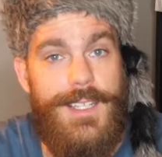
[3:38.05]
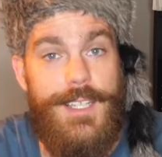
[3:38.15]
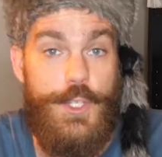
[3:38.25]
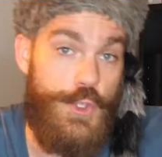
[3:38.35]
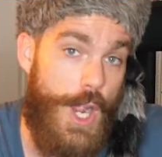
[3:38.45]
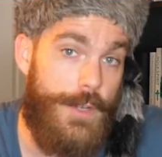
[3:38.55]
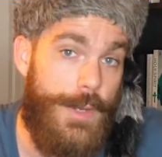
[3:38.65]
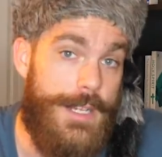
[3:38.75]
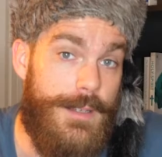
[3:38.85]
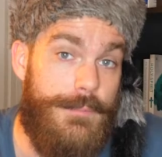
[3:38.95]
You draw at
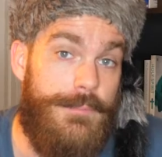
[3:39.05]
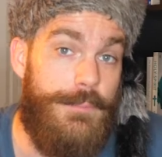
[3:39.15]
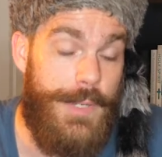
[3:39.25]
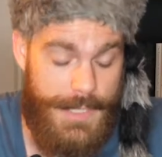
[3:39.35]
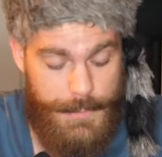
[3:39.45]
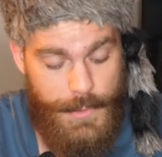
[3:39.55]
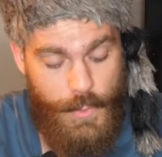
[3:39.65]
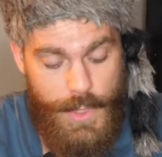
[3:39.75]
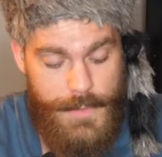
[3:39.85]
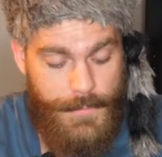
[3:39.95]
random, but it can be
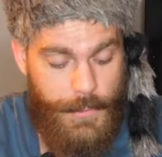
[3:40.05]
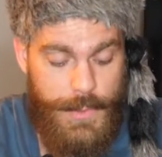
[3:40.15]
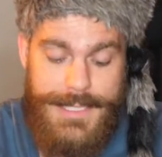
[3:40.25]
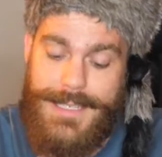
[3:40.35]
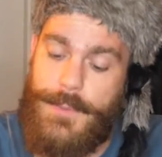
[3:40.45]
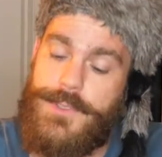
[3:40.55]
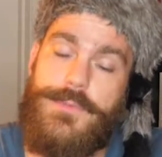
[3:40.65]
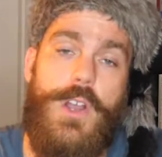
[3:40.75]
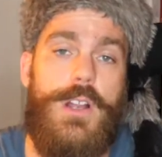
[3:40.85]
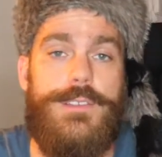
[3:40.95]
1 of 3 types of
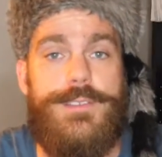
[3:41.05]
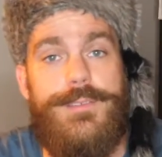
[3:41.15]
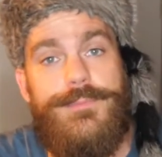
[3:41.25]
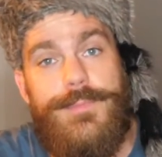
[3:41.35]
cards: